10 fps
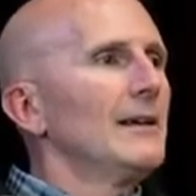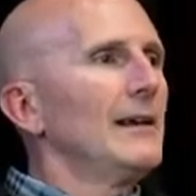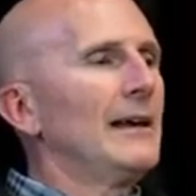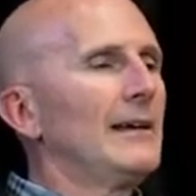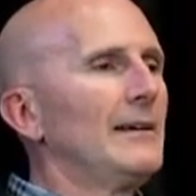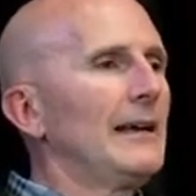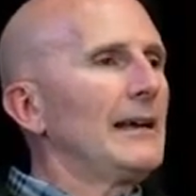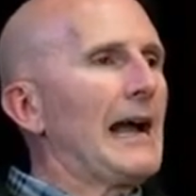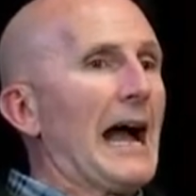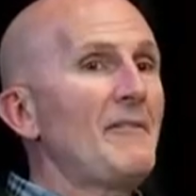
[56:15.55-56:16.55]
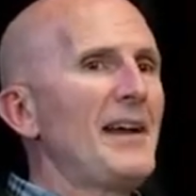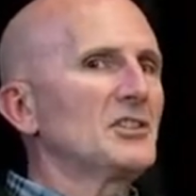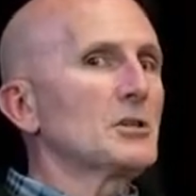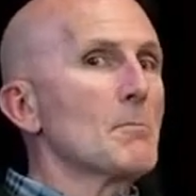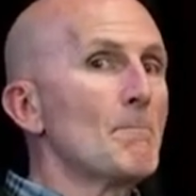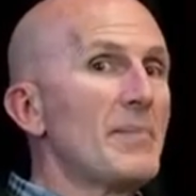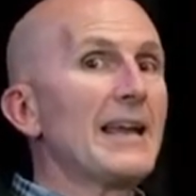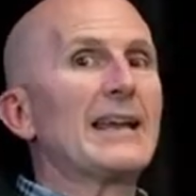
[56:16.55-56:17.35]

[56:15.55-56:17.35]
Uh, uh, I've had some big